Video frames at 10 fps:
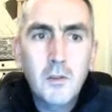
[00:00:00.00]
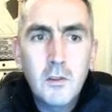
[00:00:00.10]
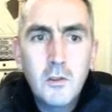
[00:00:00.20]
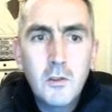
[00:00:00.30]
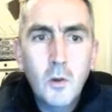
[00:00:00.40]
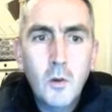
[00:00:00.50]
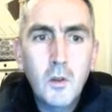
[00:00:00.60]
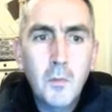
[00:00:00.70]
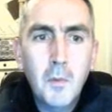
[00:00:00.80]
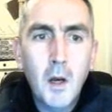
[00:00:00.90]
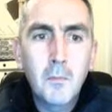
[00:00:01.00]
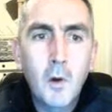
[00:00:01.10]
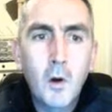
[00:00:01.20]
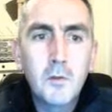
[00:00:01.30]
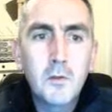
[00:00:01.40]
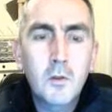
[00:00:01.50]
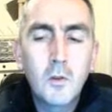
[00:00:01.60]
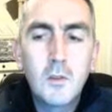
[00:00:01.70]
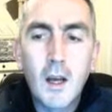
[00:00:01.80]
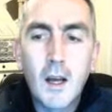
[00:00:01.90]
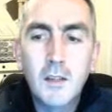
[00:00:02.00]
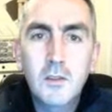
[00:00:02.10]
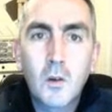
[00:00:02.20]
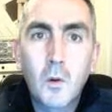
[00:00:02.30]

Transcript: a tutorial, but I'm also going to ask